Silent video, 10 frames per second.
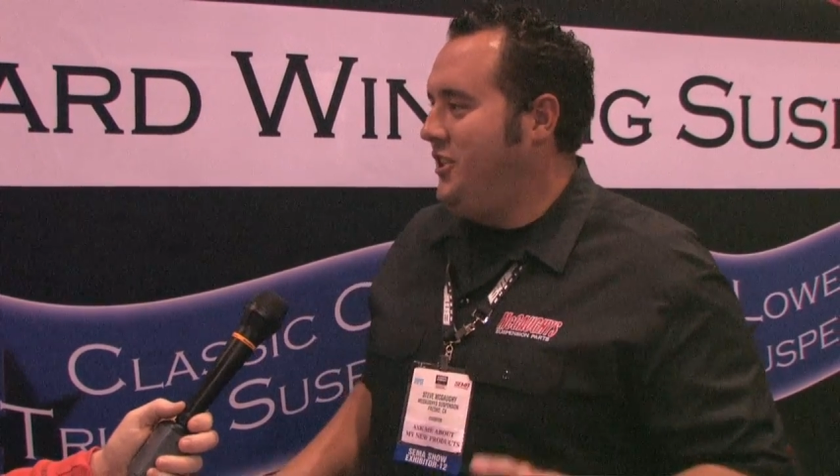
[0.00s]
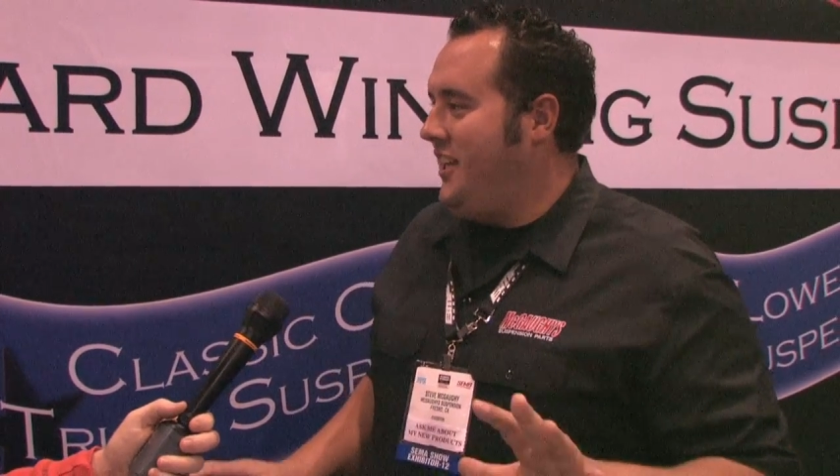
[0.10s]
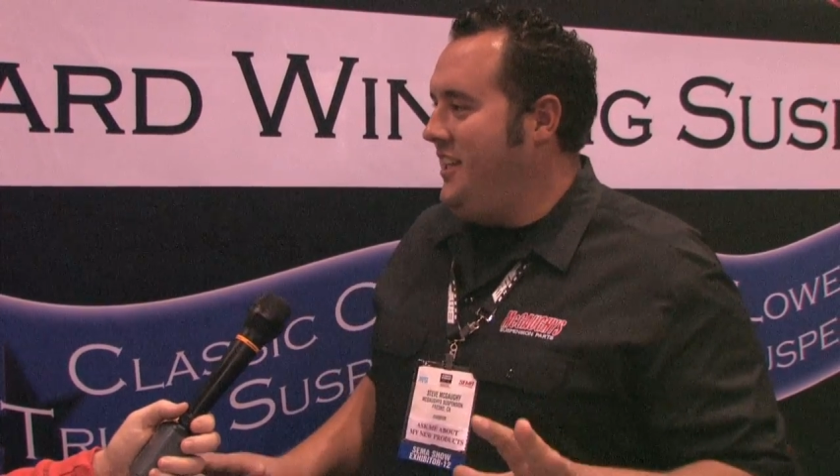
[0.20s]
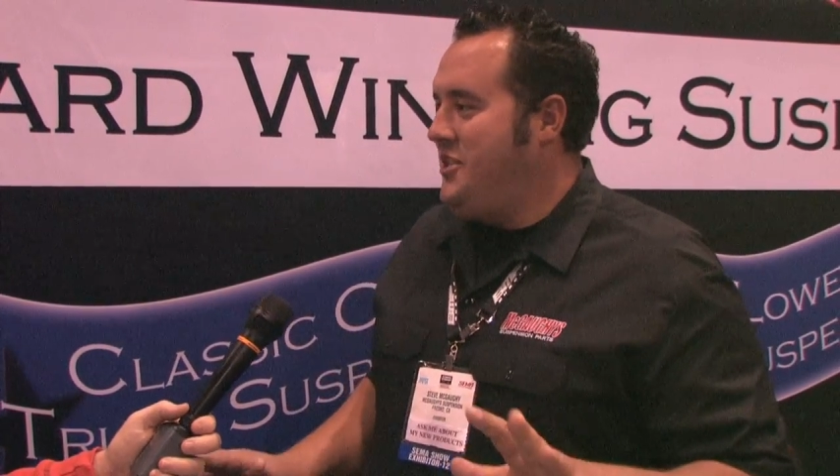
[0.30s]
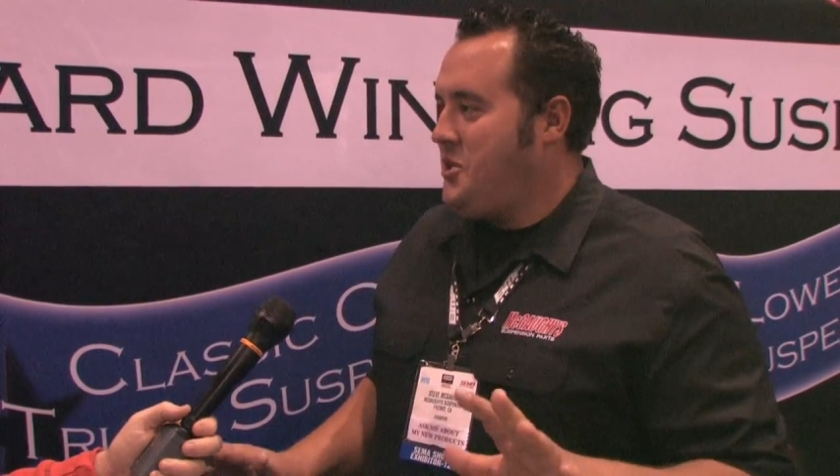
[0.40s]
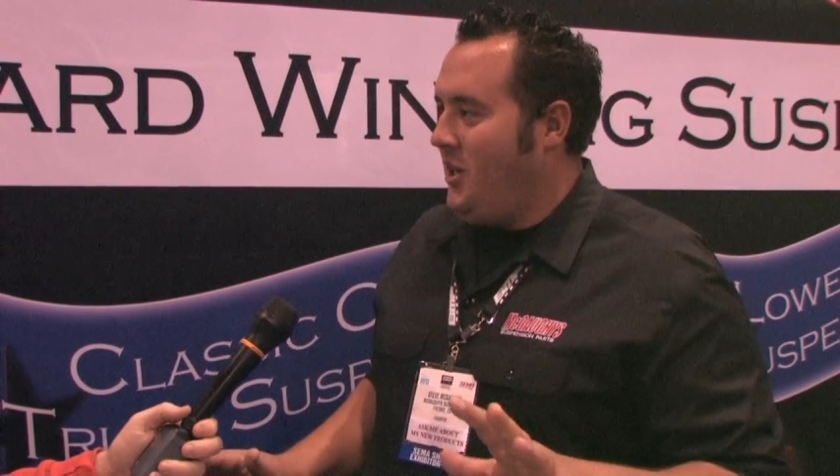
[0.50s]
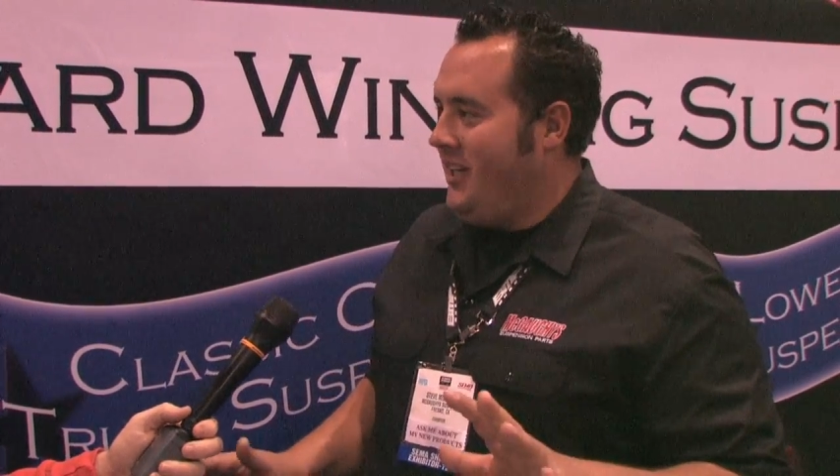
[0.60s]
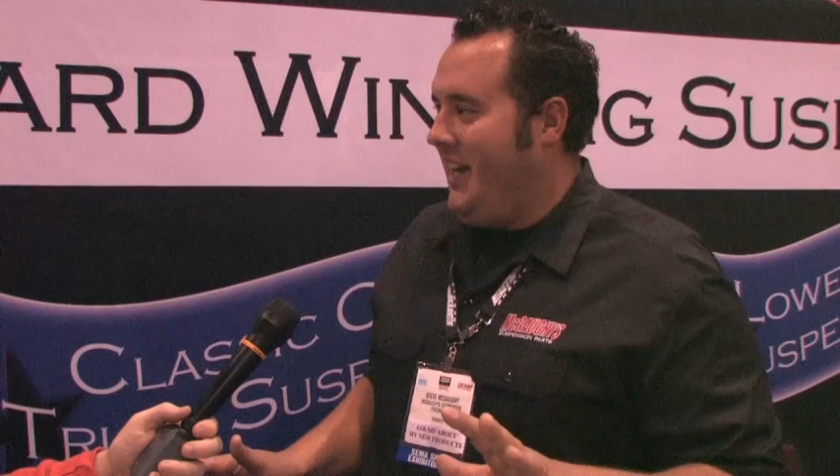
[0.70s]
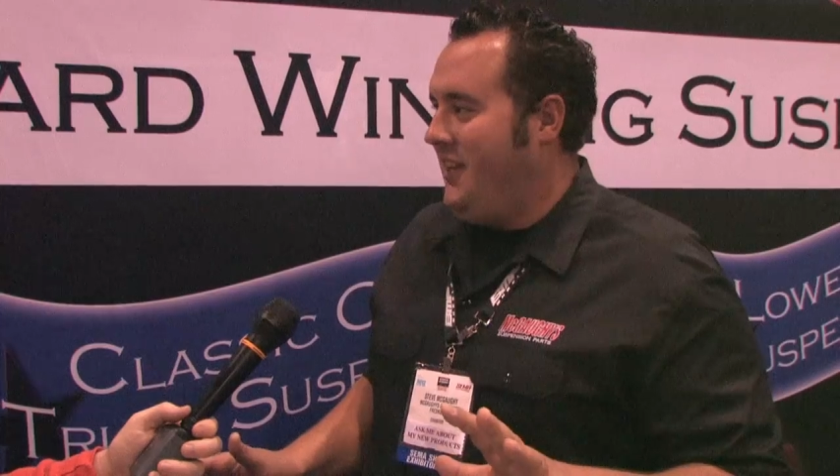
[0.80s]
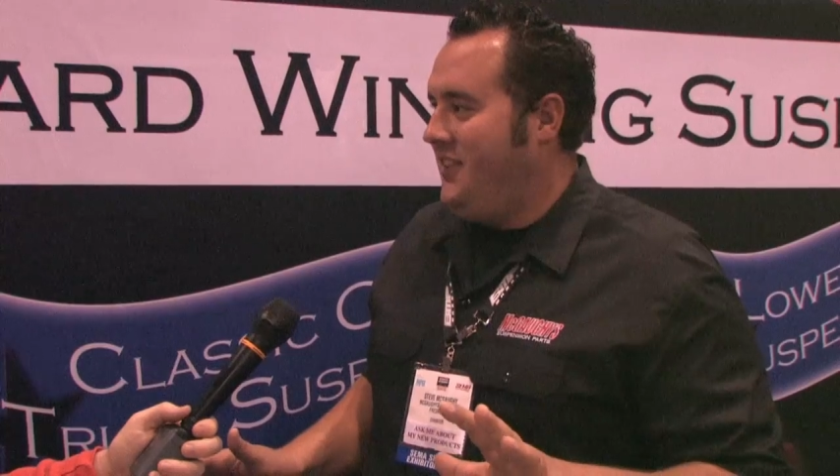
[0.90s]
looking
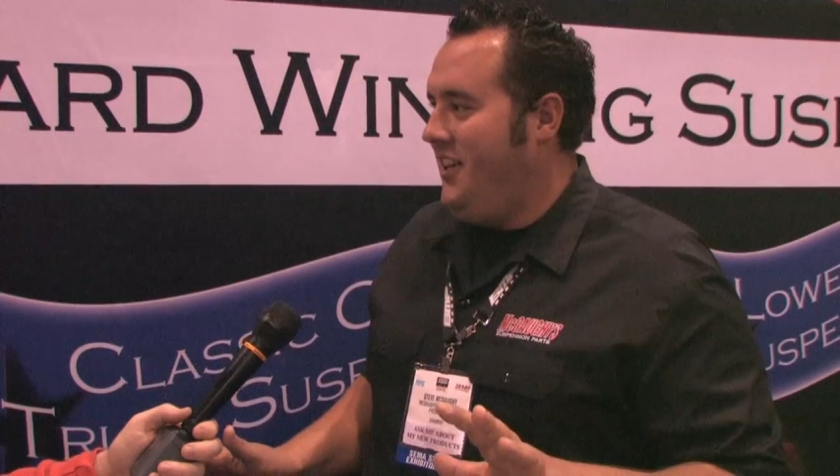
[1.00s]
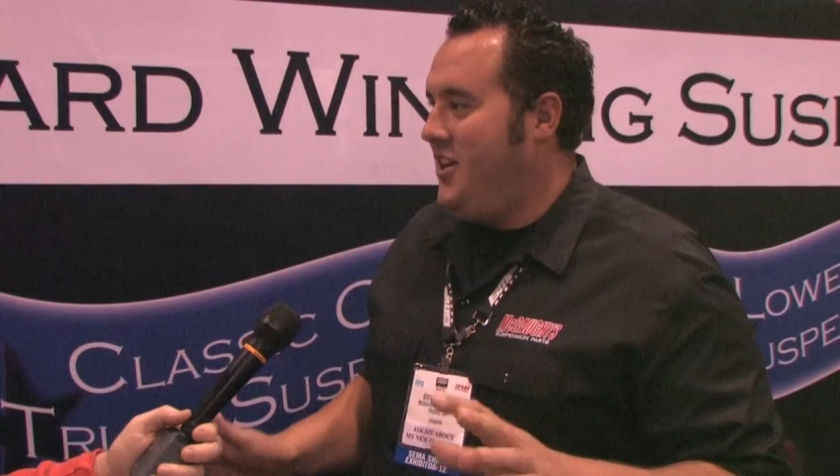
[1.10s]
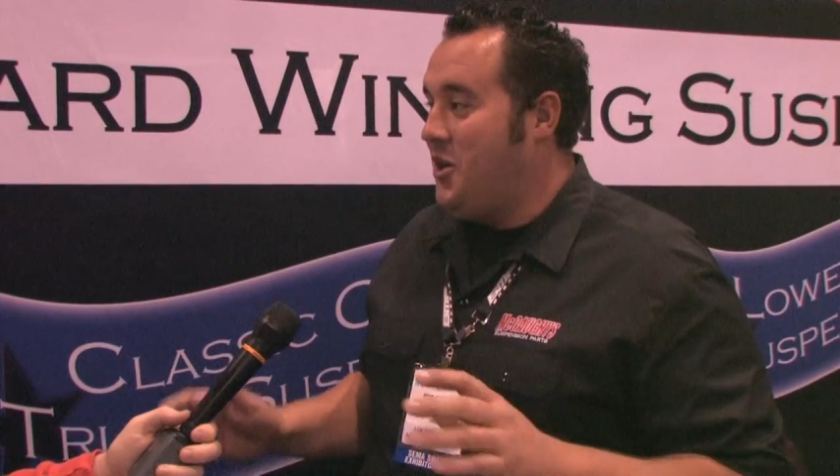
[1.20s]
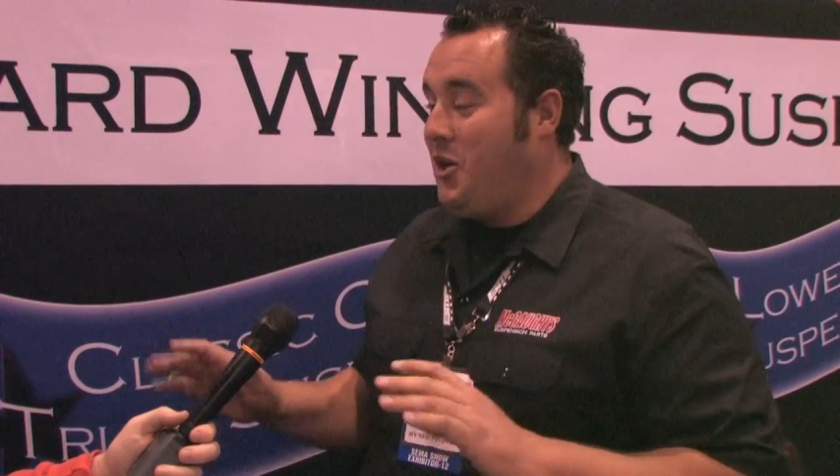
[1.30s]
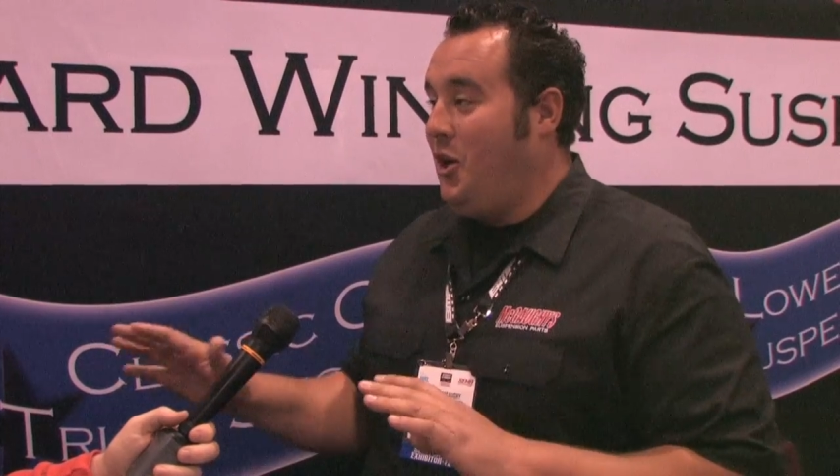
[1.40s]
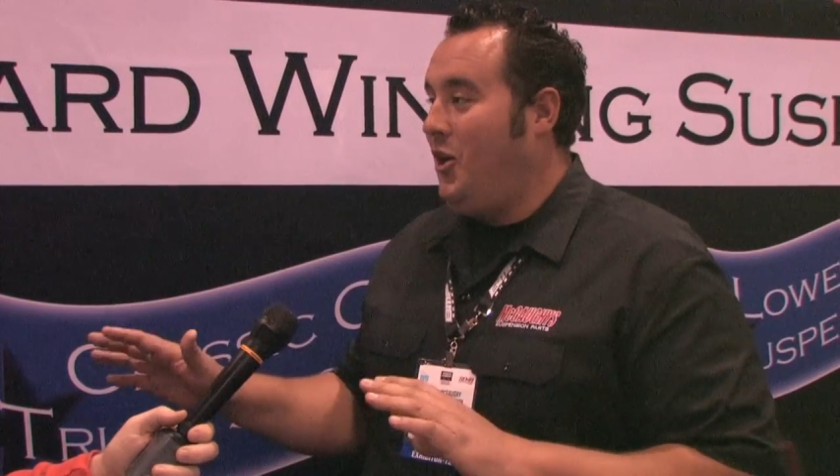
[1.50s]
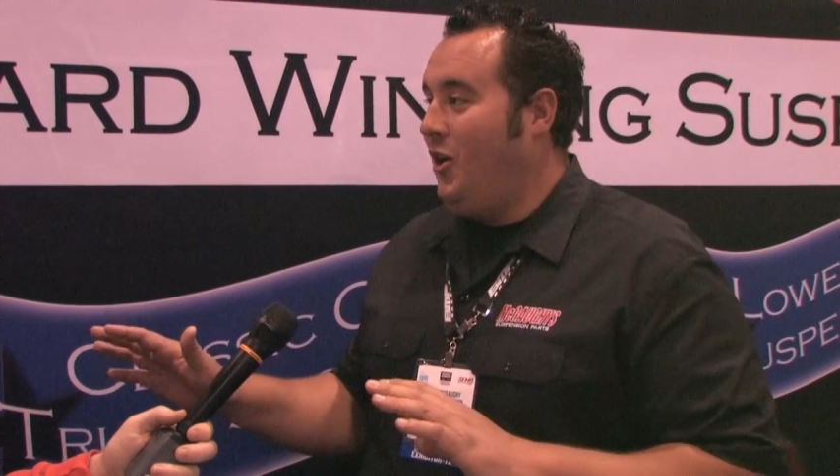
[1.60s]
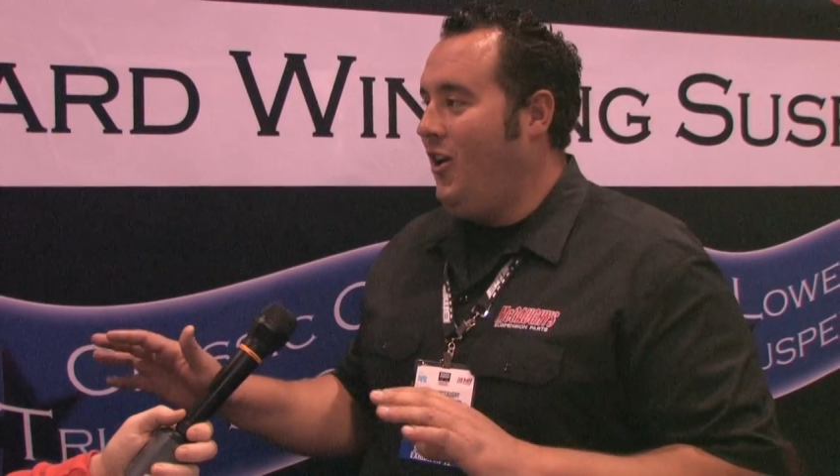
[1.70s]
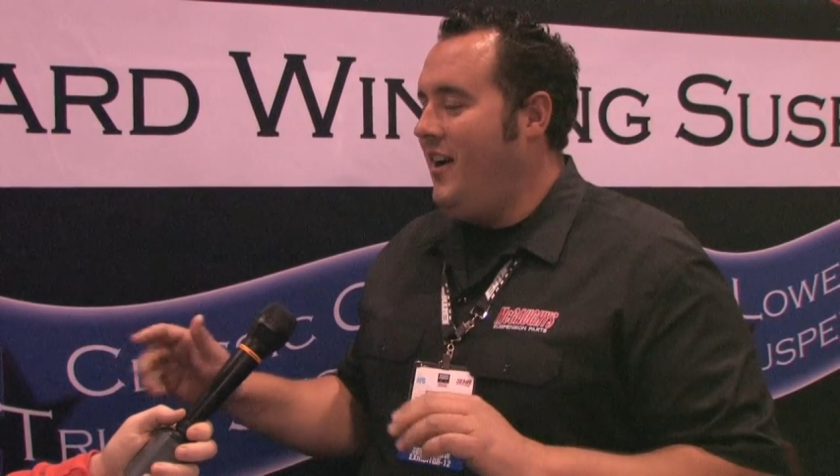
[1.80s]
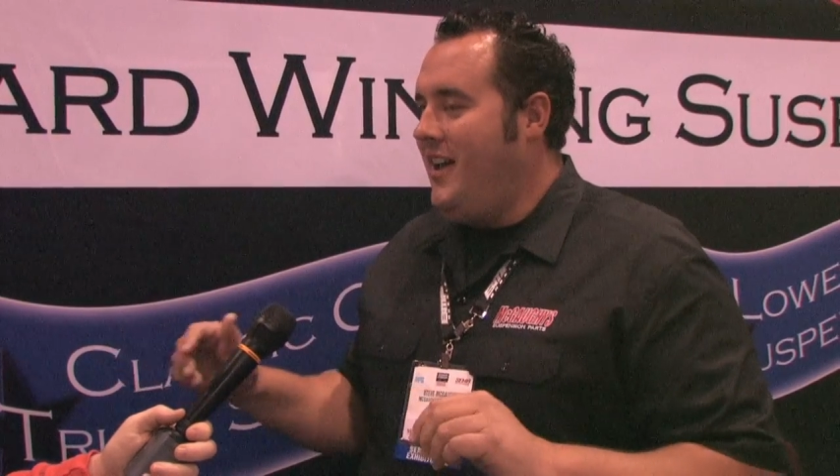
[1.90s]
truck out there or
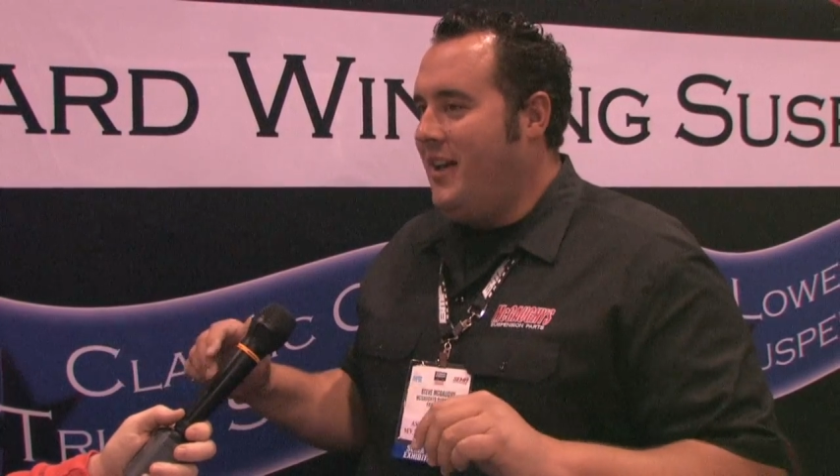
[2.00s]
car,